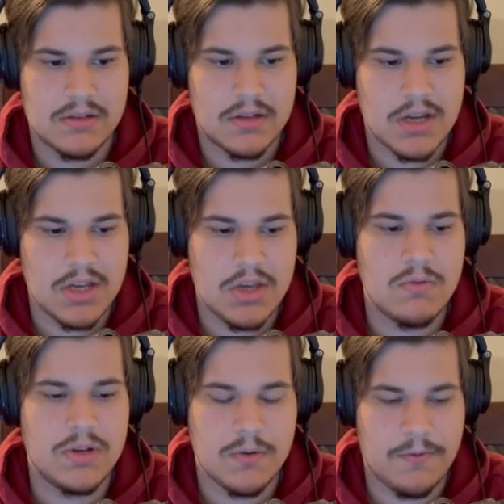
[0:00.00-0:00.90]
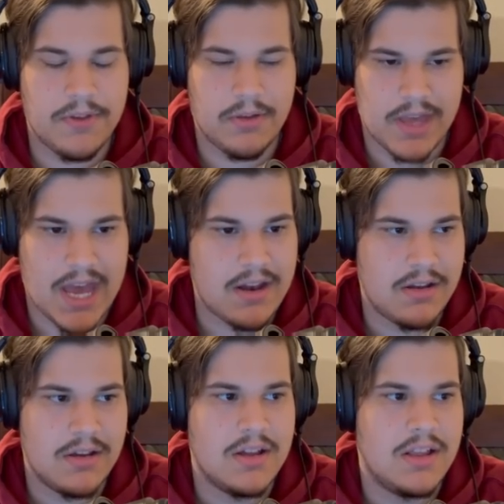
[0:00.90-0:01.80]
You do feel that.
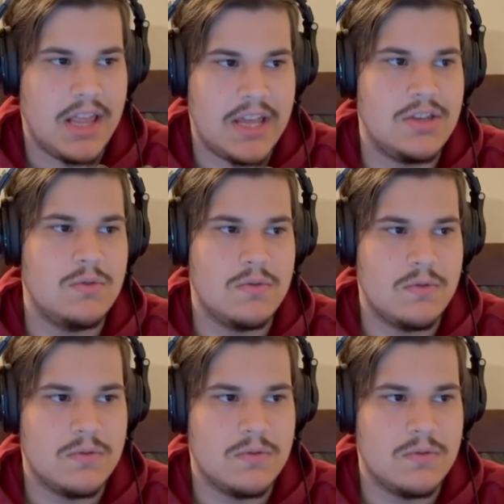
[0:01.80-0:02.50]
Like, you